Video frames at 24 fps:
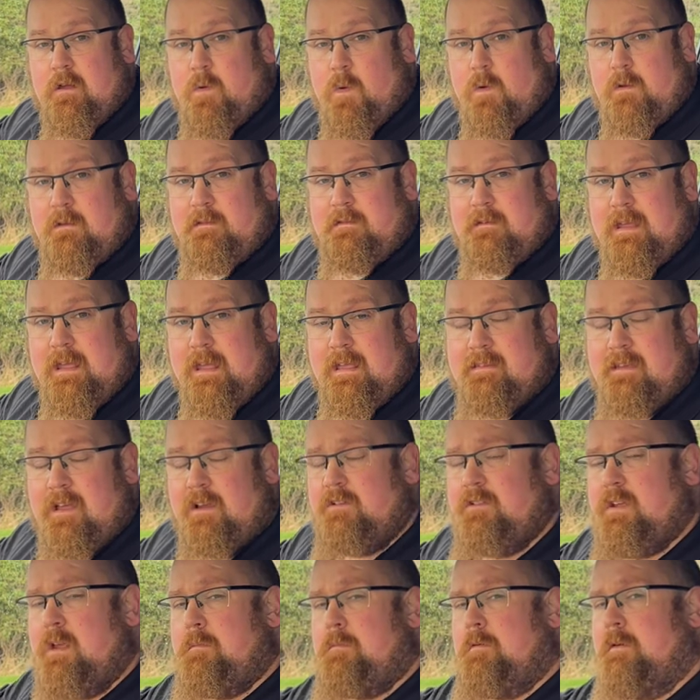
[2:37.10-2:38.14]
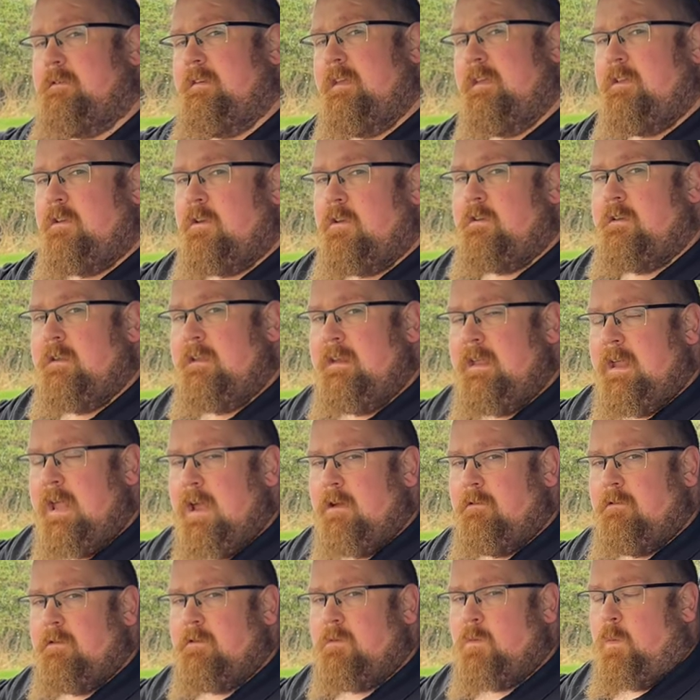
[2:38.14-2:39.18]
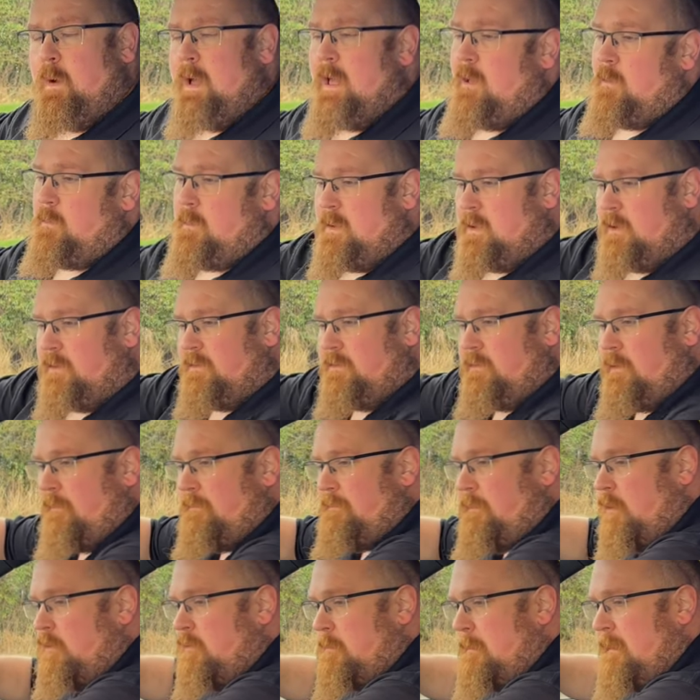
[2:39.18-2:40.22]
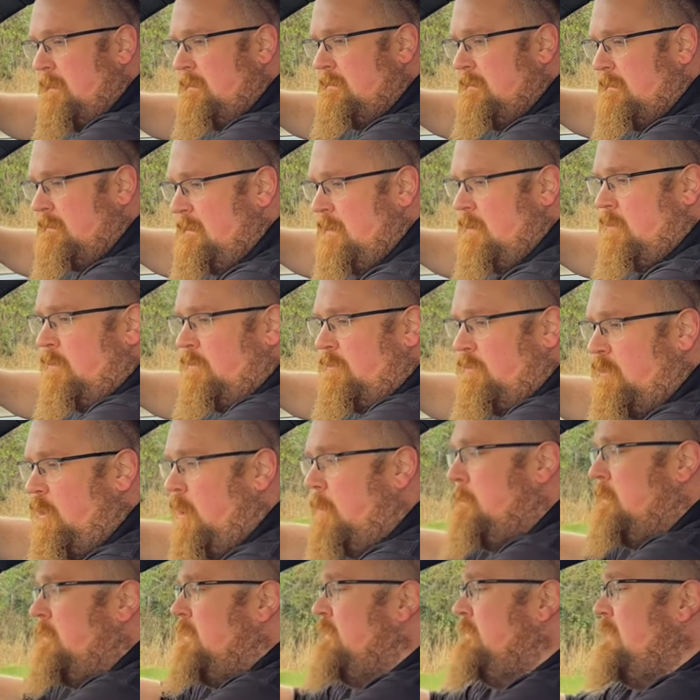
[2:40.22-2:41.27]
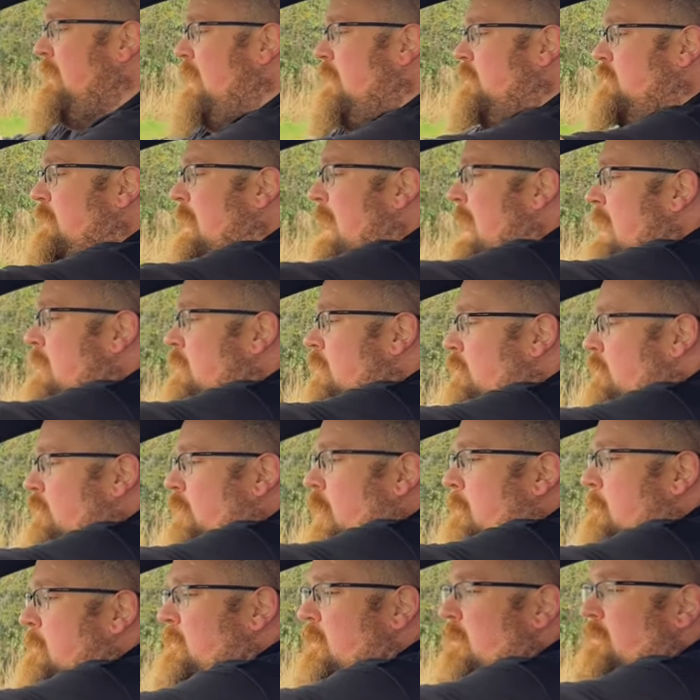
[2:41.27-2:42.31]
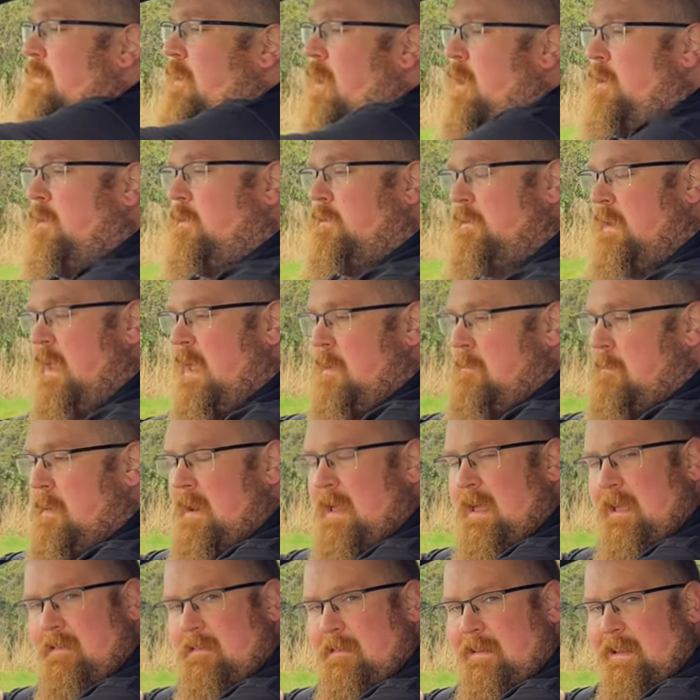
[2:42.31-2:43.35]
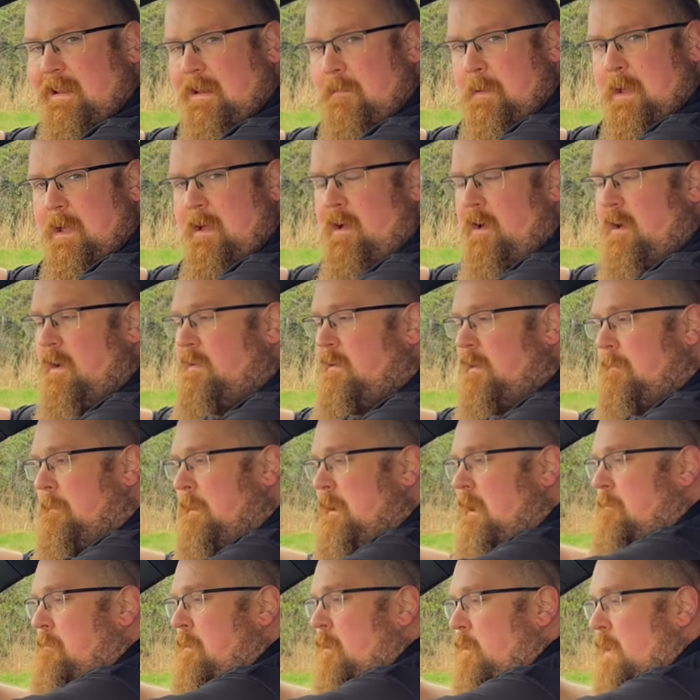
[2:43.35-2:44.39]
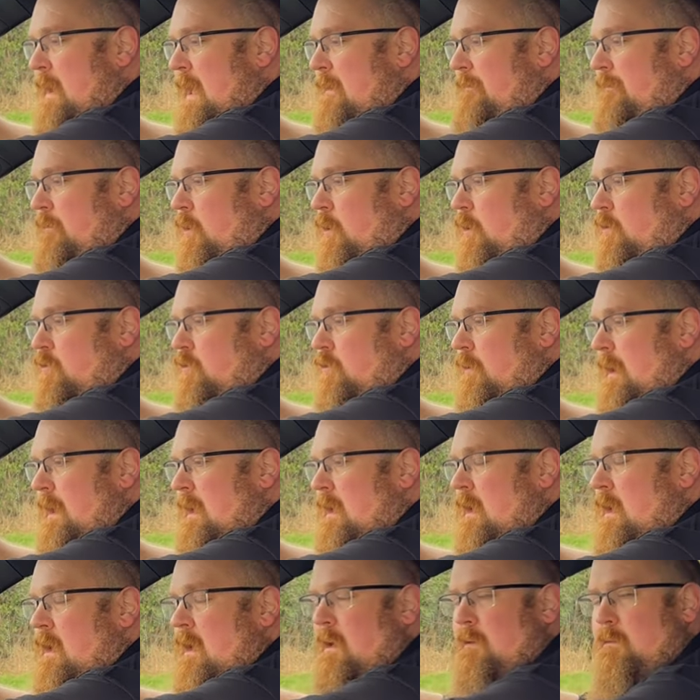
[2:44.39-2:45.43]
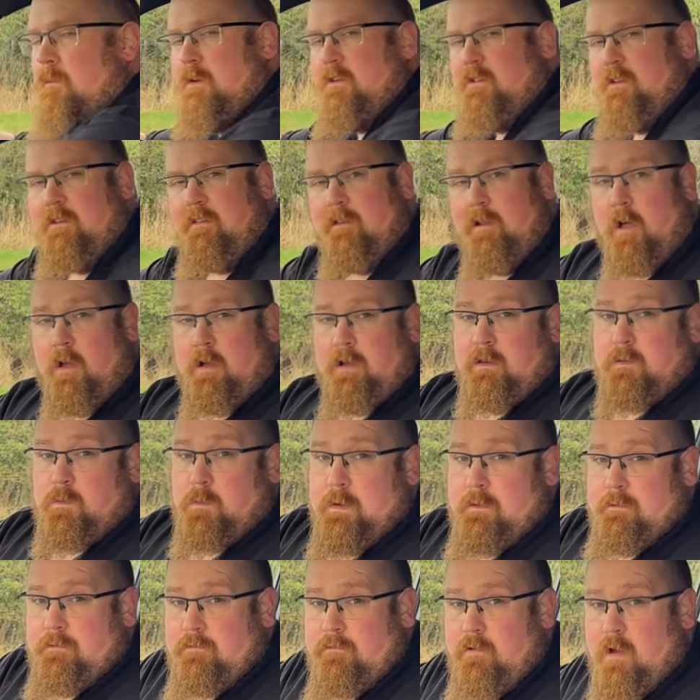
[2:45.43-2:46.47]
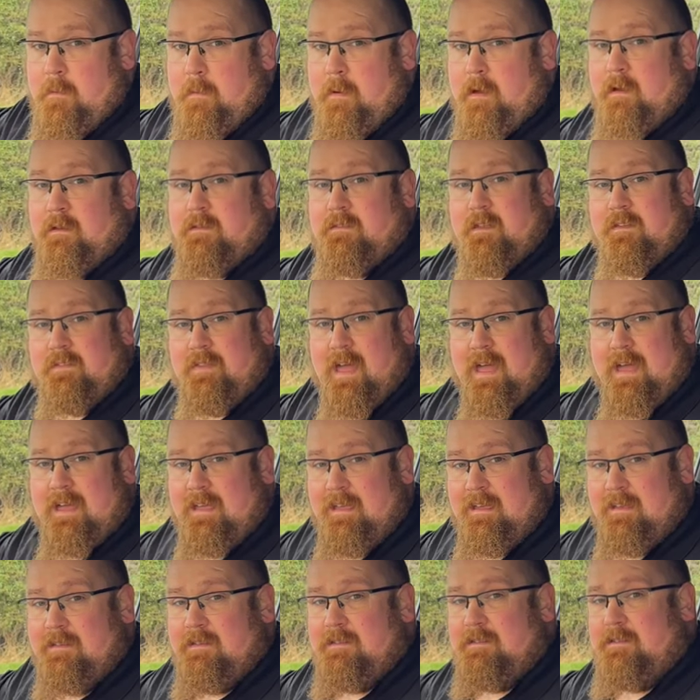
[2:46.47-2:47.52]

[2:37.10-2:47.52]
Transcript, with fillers: quality is actually pretty good in here as well. We got soft touch plastics here on top of the dash and on top of the dials, but it is a little bit hard up here, but we have got a tray which is lined with rubber, so that is